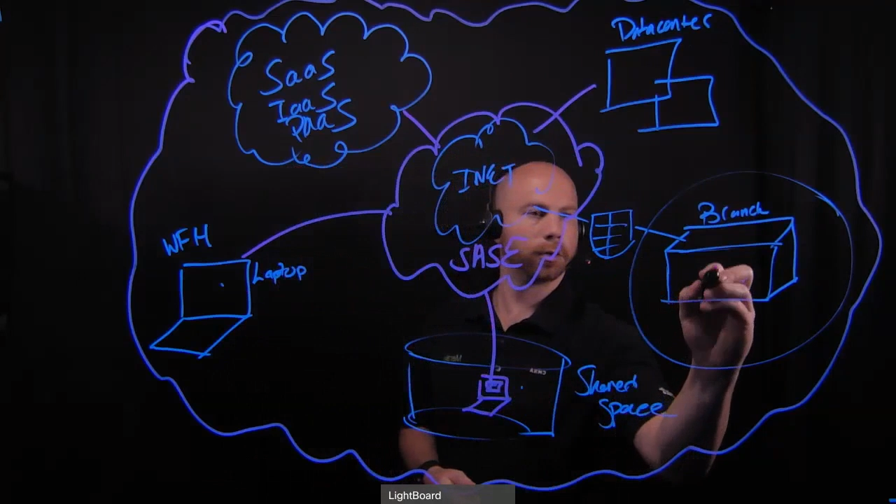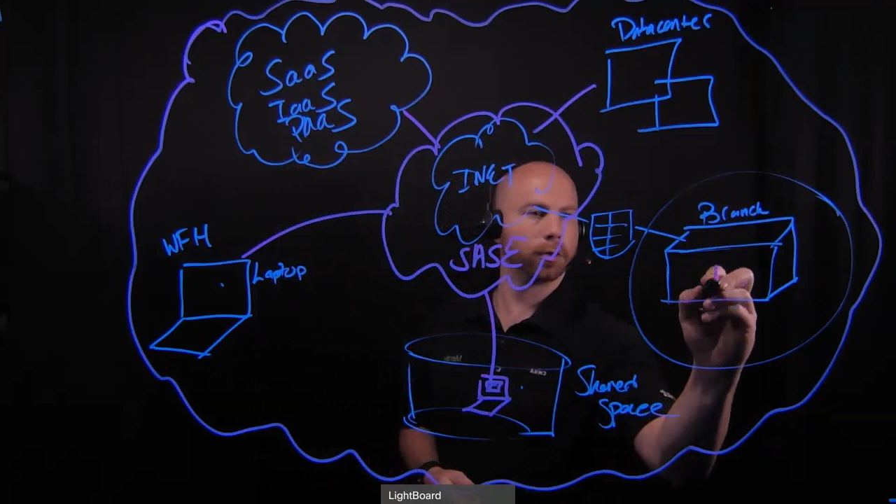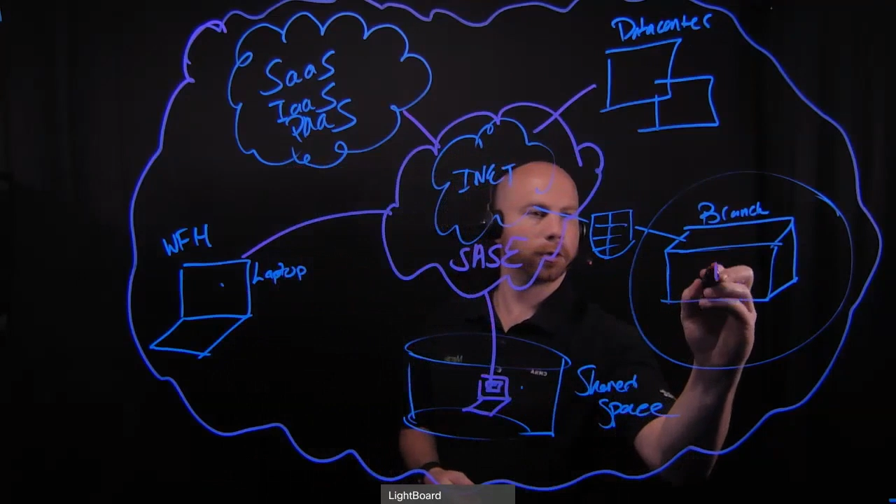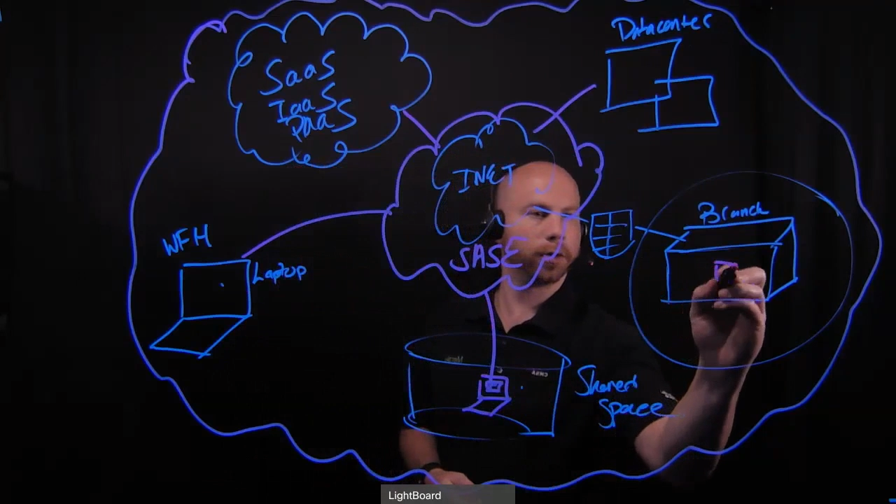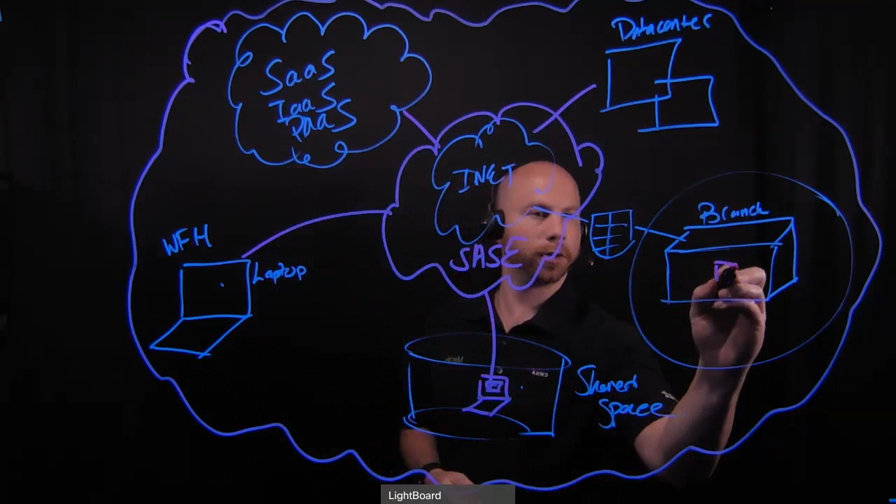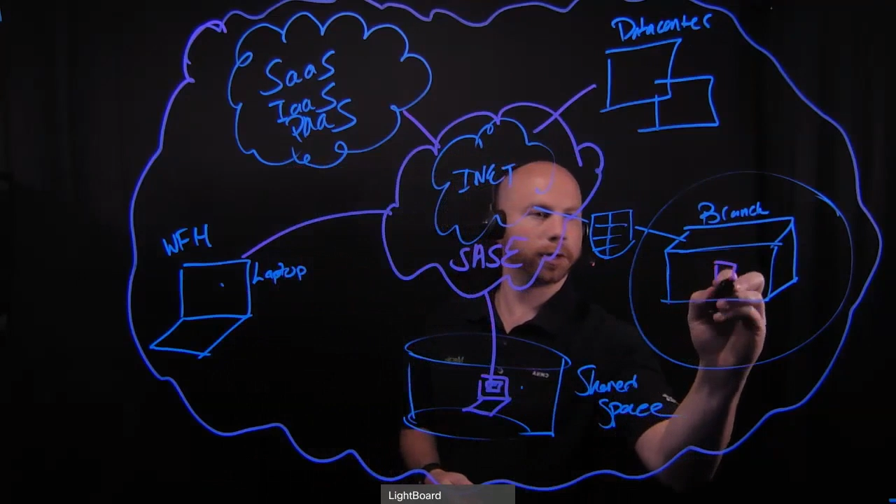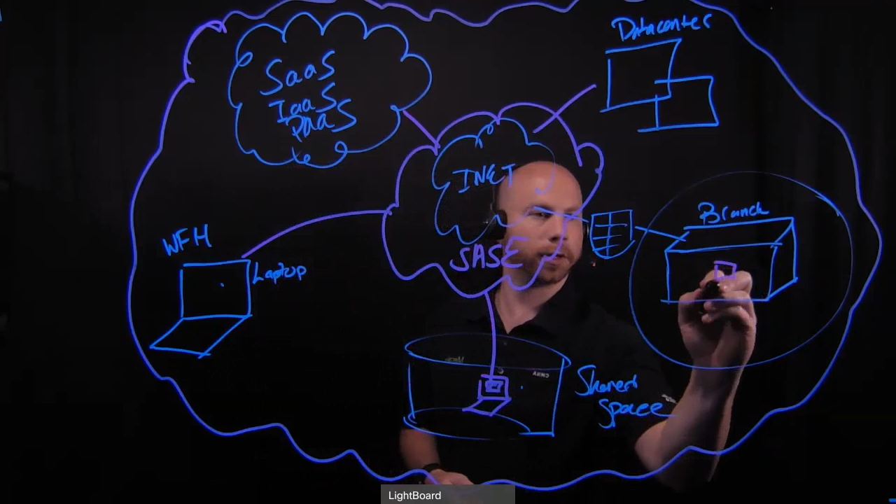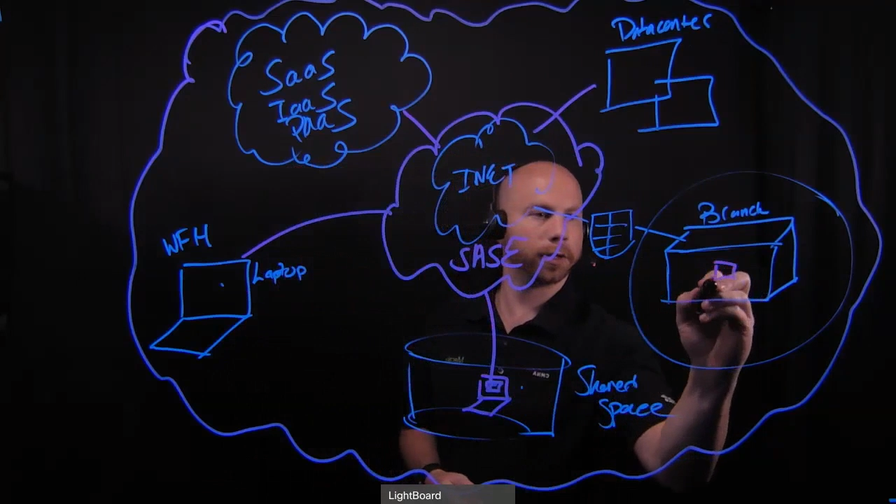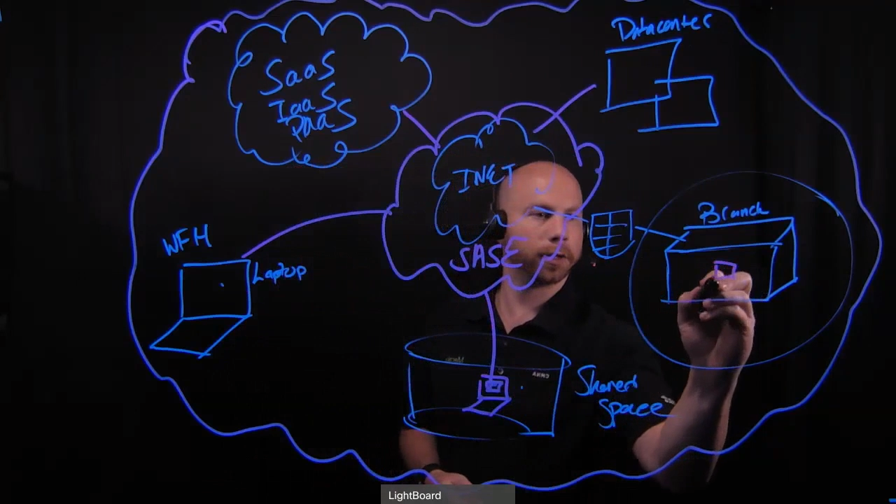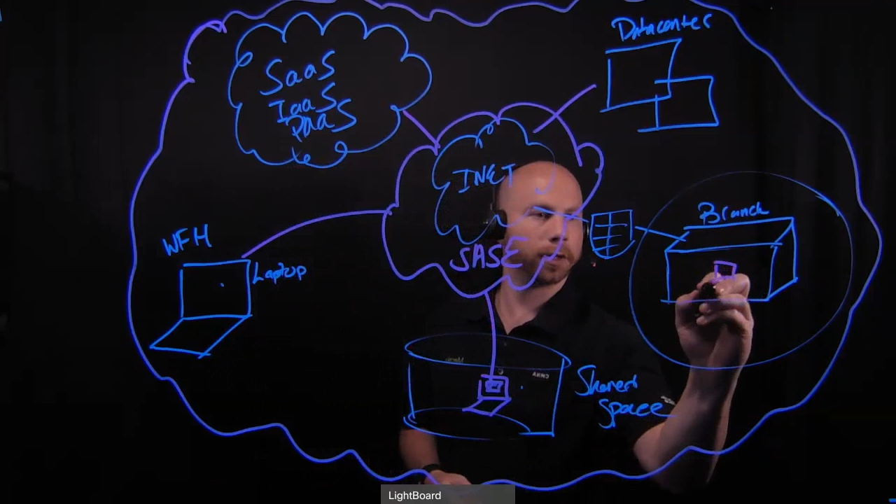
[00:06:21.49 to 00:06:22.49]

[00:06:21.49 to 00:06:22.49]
or even